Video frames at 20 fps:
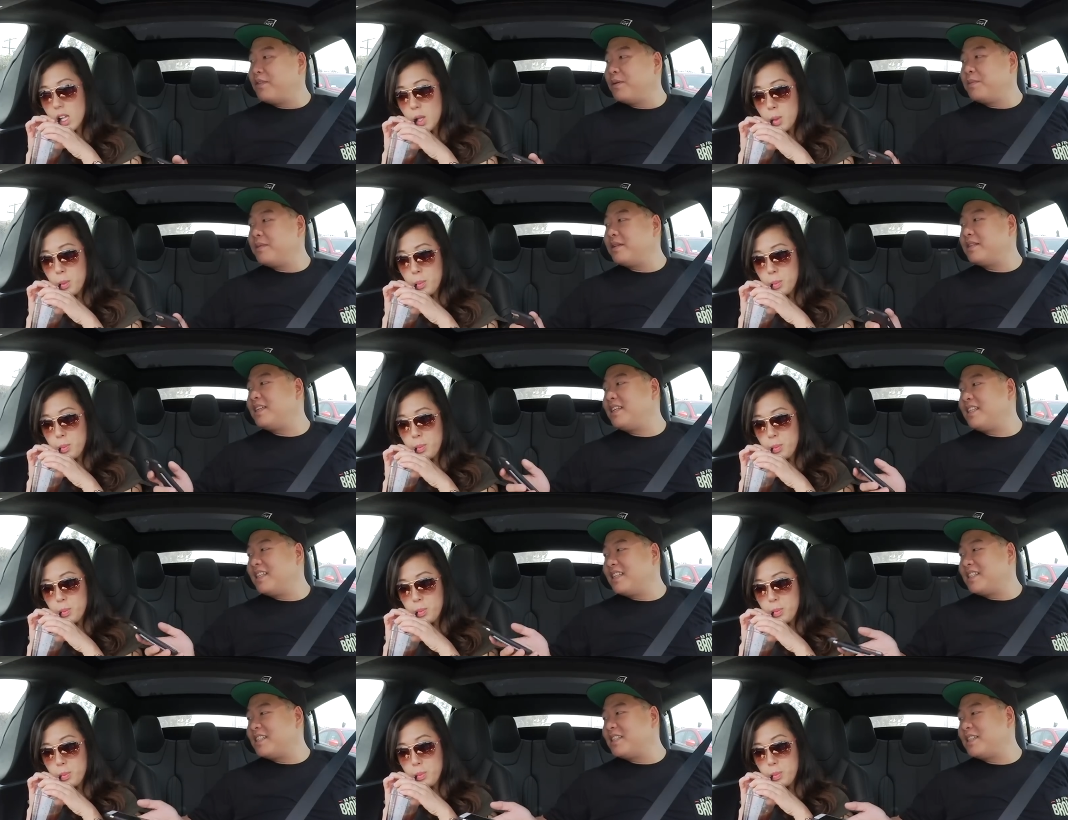Speaker 1: Fume.
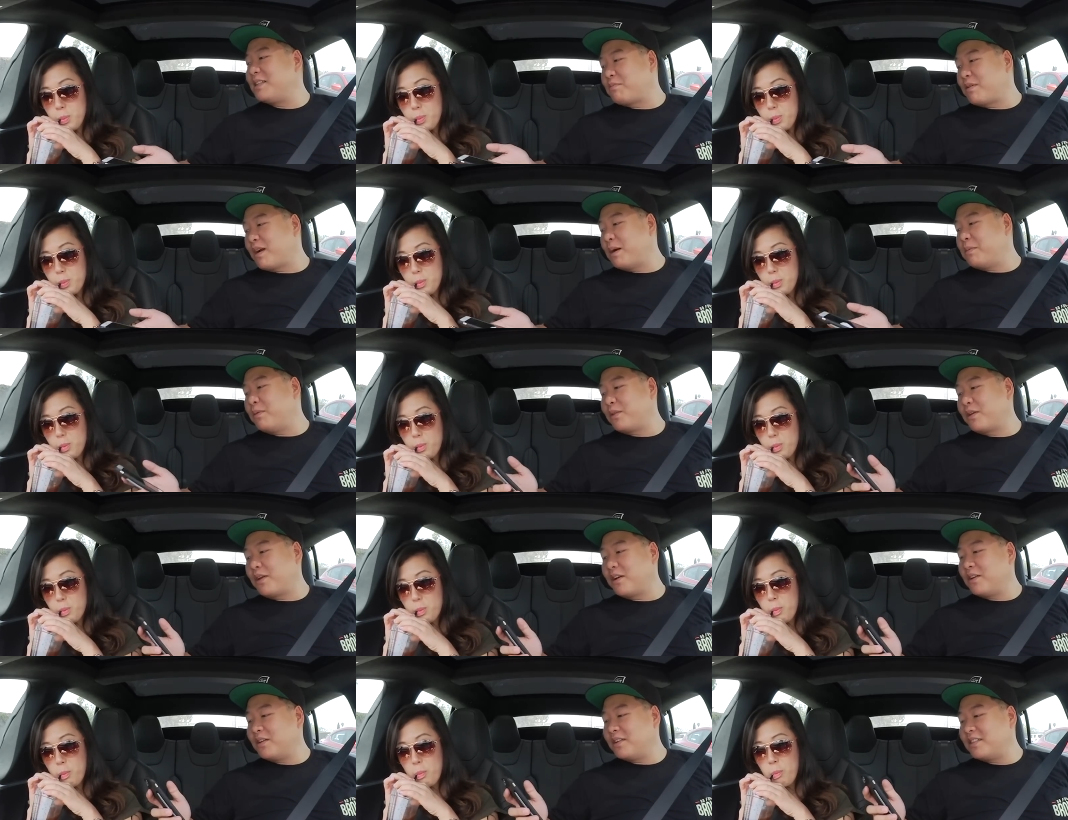See, this is the problem
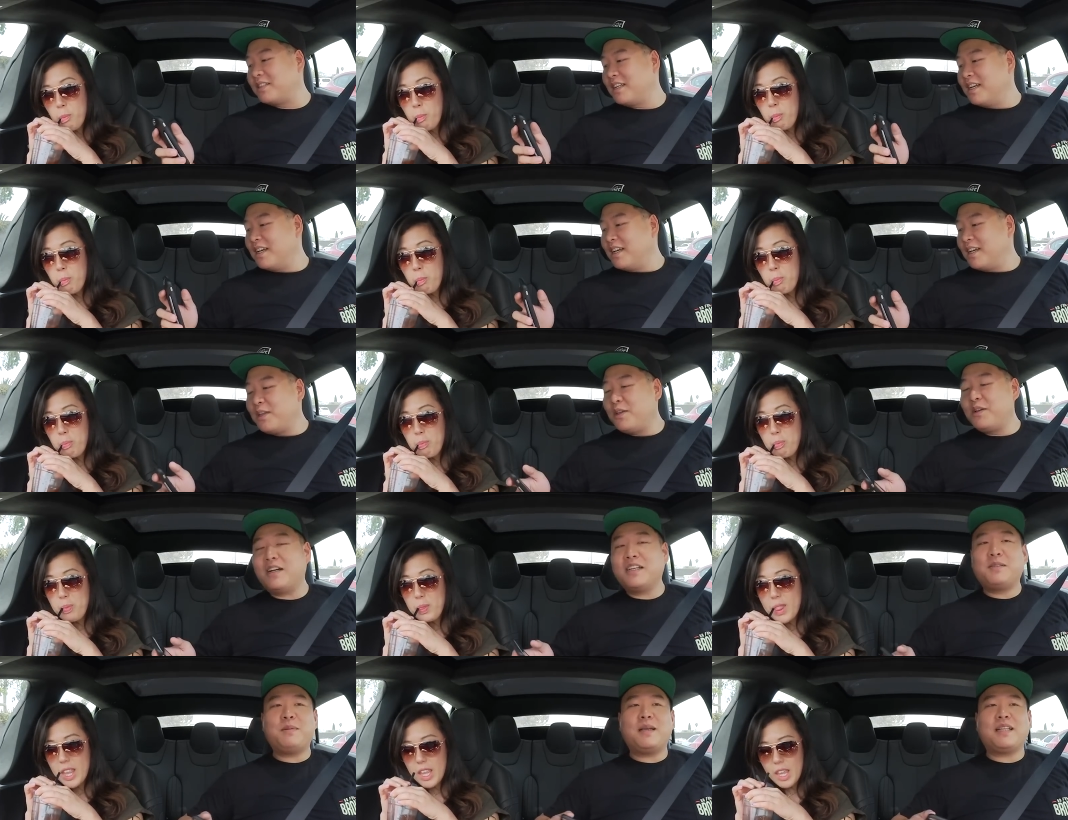with girls.
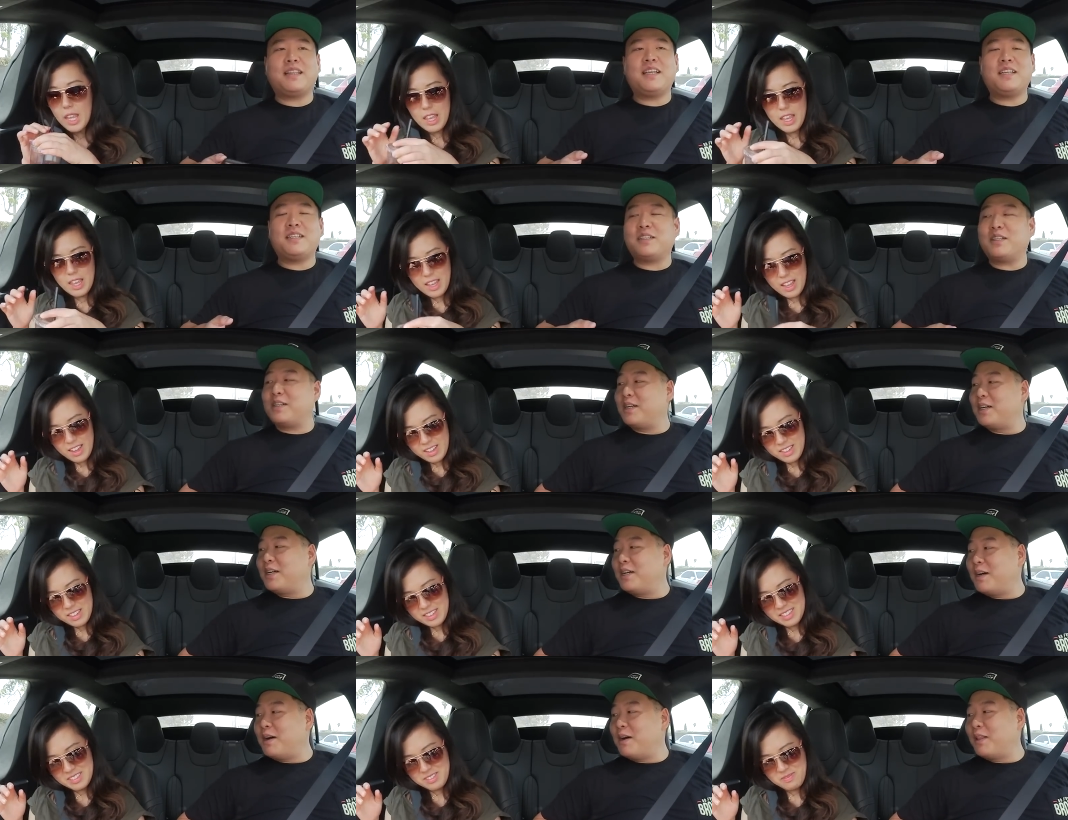You guys make things
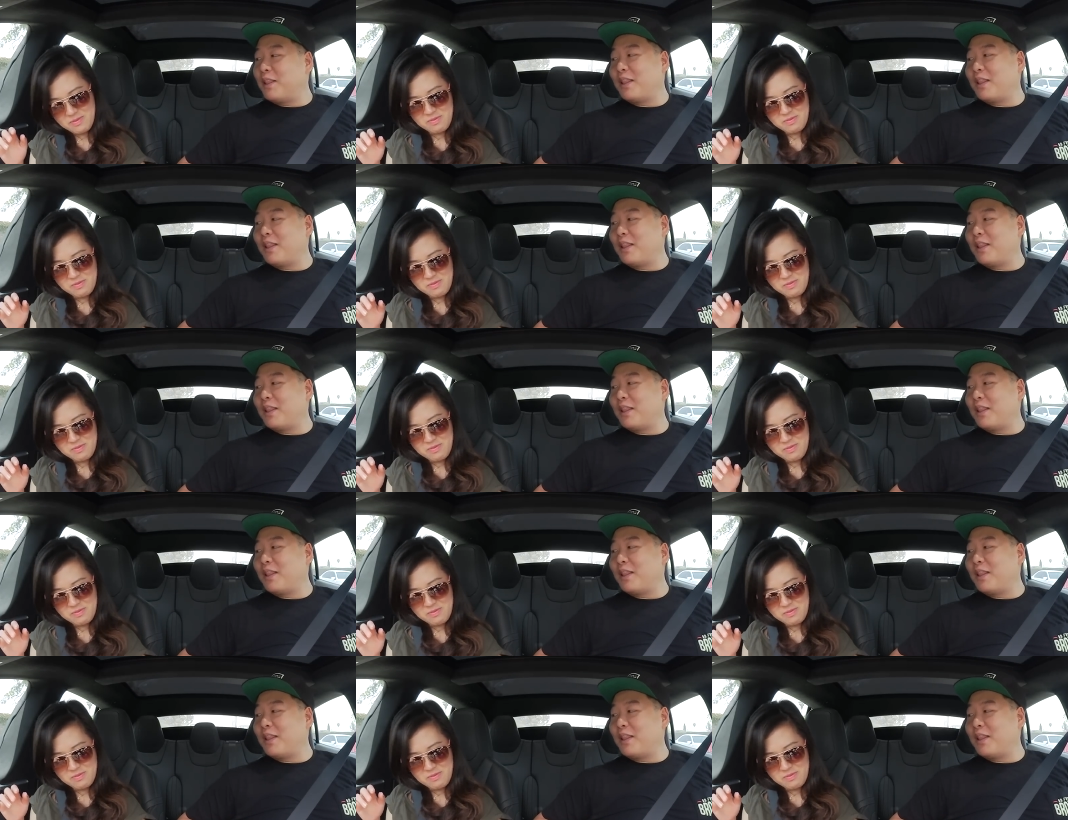a